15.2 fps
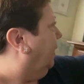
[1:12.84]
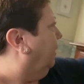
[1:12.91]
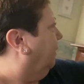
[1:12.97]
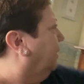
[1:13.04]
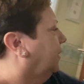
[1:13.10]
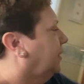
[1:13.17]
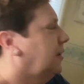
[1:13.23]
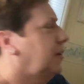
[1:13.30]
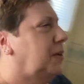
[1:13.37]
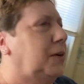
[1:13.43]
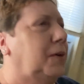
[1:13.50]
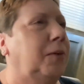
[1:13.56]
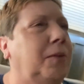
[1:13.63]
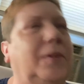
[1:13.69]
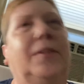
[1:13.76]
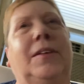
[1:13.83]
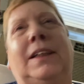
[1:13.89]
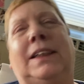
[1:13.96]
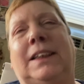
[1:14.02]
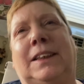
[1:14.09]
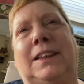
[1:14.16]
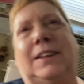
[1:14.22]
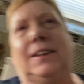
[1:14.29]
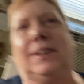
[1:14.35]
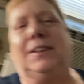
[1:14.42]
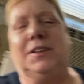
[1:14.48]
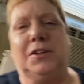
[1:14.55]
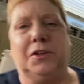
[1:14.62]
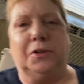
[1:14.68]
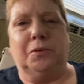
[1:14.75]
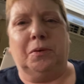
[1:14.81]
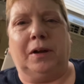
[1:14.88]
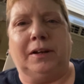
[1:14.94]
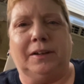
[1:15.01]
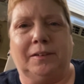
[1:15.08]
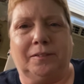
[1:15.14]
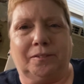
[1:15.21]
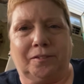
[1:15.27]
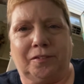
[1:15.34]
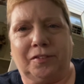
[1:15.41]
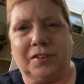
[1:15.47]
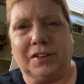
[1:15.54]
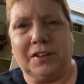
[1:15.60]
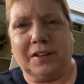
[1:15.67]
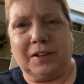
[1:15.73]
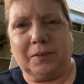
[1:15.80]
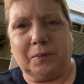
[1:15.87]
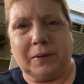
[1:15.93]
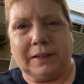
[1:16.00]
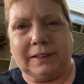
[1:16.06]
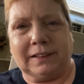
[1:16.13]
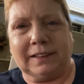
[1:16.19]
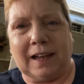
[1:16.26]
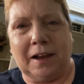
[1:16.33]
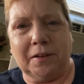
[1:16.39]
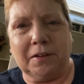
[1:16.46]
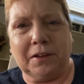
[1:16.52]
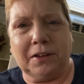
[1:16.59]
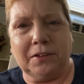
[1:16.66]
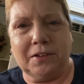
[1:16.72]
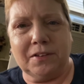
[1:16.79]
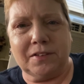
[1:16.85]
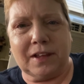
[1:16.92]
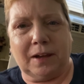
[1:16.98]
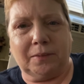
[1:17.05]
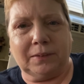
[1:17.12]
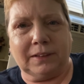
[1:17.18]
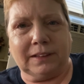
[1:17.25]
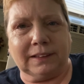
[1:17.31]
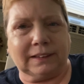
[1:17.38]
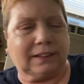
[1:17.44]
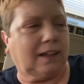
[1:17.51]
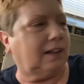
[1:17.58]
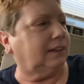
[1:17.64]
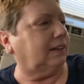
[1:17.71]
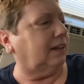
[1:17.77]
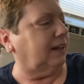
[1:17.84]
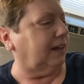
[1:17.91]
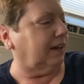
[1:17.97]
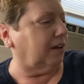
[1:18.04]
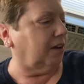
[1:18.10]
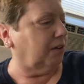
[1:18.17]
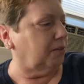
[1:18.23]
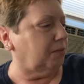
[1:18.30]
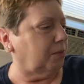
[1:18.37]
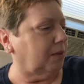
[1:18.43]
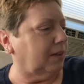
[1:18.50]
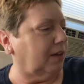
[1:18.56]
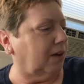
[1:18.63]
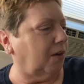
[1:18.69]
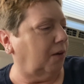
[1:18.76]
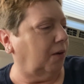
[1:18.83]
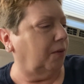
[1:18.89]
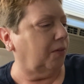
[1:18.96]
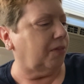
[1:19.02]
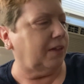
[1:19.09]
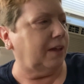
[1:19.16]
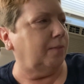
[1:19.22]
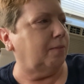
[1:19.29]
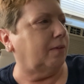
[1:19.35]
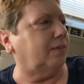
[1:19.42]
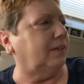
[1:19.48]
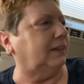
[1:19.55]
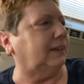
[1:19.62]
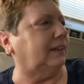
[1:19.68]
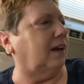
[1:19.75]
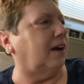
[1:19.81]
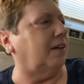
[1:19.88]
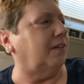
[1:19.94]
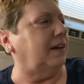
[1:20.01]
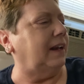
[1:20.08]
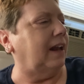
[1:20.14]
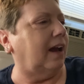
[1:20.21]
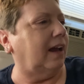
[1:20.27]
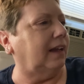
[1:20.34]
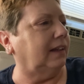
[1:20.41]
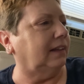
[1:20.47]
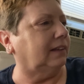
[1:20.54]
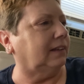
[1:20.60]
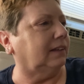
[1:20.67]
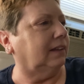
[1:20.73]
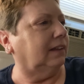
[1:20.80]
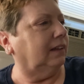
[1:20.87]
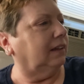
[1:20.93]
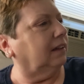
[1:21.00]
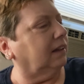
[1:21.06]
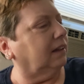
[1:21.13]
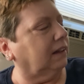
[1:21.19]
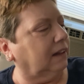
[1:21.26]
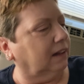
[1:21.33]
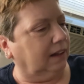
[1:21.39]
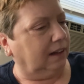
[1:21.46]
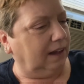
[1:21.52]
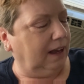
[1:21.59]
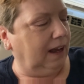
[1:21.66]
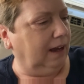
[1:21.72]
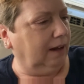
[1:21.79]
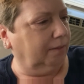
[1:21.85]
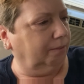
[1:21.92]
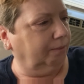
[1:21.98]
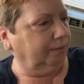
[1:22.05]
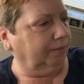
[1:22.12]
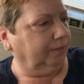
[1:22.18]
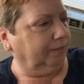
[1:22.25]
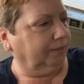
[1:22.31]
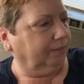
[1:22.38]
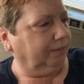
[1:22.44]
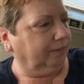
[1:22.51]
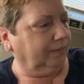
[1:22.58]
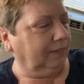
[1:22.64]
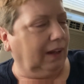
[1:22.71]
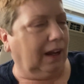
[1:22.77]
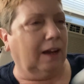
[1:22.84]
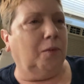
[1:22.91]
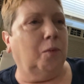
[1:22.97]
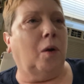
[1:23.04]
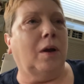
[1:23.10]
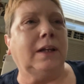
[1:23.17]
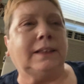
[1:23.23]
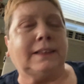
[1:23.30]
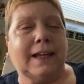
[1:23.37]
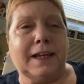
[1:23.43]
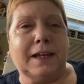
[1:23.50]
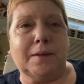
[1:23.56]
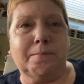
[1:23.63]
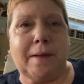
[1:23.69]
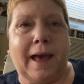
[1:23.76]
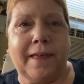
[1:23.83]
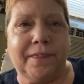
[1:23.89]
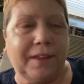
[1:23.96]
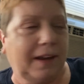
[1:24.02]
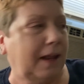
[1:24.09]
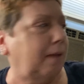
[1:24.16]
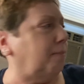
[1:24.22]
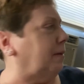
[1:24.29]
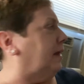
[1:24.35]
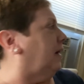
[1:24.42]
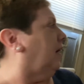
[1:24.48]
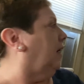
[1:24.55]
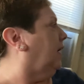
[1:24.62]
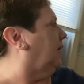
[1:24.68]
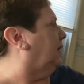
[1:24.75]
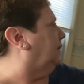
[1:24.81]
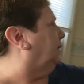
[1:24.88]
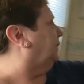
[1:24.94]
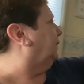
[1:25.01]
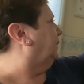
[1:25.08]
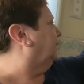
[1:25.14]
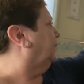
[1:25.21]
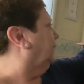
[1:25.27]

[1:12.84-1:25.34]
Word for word: at the new, this is the new one for the winter. How cute is that with the stars on it? It goes with the whole theme of the Starry Night. I want to take a bath in it because